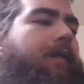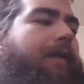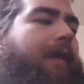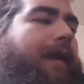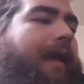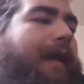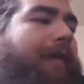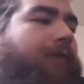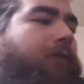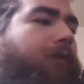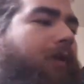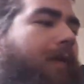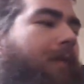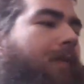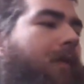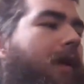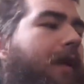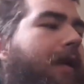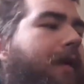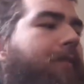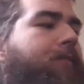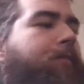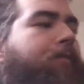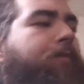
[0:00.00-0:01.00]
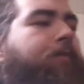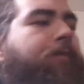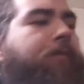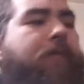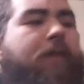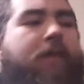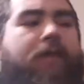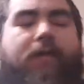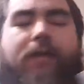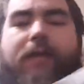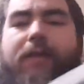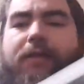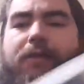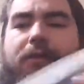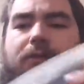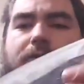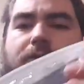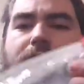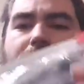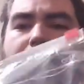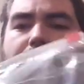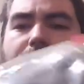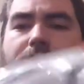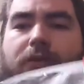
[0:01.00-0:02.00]
Then after I bought it, these
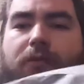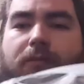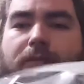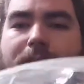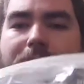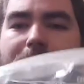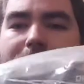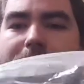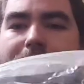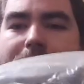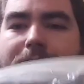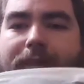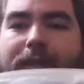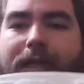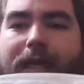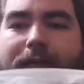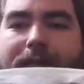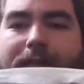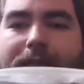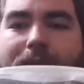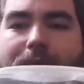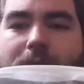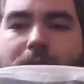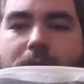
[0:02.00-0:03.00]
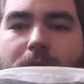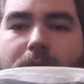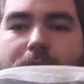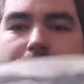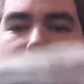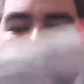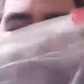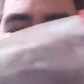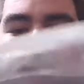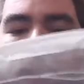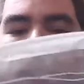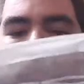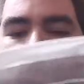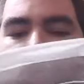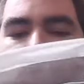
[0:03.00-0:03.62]
are just your basic Tech Deck ones.